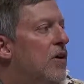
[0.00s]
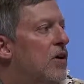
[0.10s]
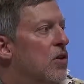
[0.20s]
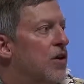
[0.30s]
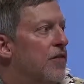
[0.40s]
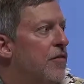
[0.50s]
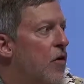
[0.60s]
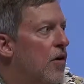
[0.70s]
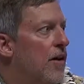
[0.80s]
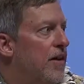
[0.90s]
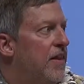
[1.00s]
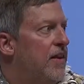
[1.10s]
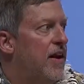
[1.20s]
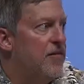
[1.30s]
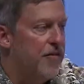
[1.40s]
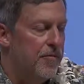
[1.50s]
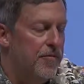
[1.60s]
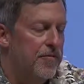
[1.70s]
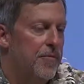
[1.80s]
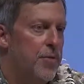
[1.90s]
looking for in the day from
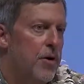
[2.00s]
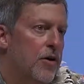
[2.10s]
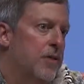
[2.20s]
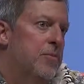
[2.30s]
the market.